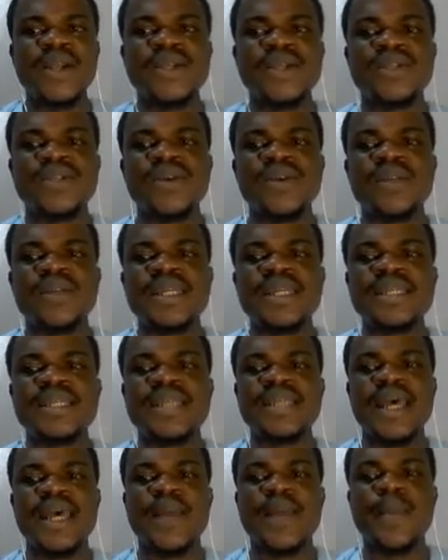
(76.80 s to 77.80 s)
So this
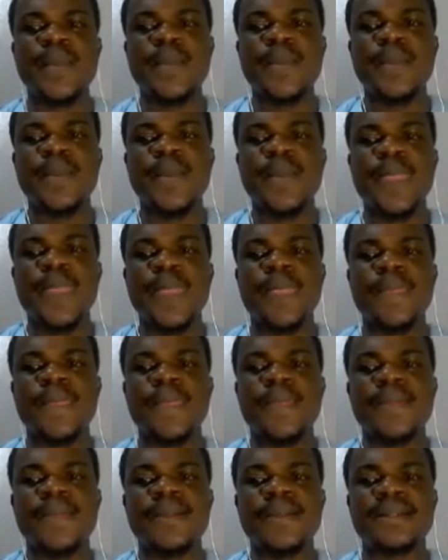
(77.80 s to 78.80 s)

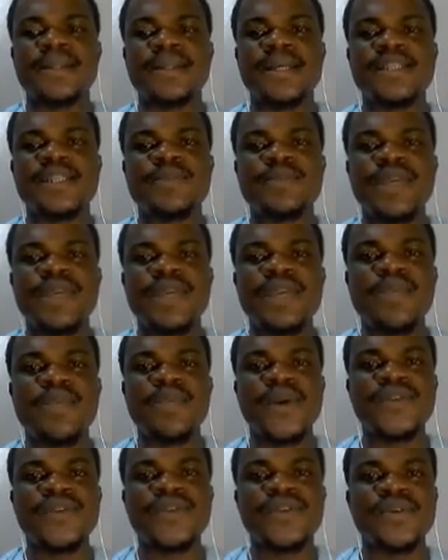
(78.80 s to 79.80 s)
speaking
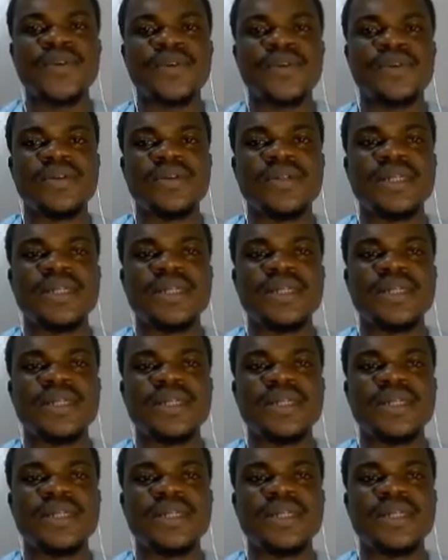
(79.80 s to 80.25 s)
module